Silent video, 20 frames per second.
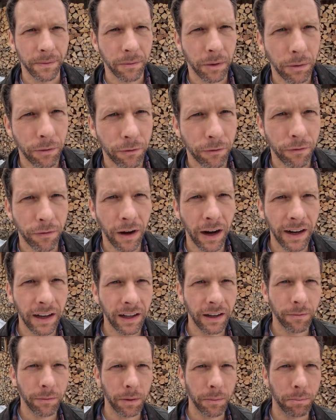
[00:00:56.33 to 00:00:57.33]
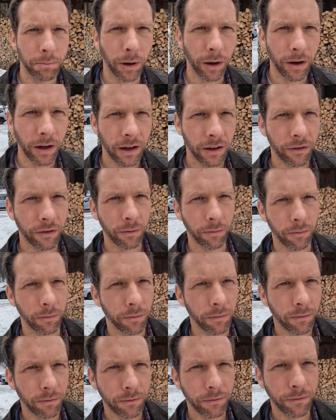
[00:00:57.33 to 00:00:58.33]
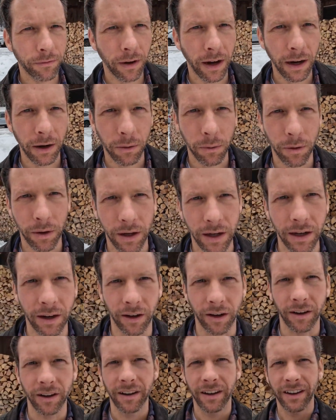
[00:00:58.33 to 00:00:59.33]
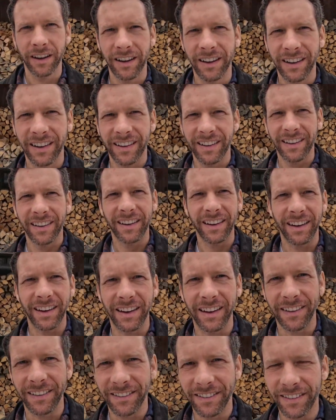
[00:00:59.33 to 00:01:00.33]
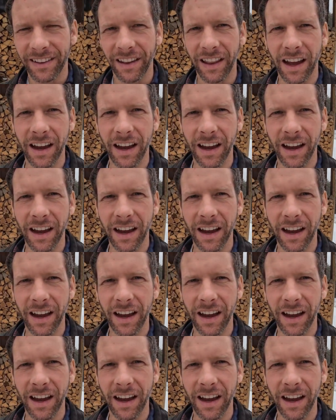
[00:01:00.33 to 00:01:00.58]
We've finally been burning some firewood here the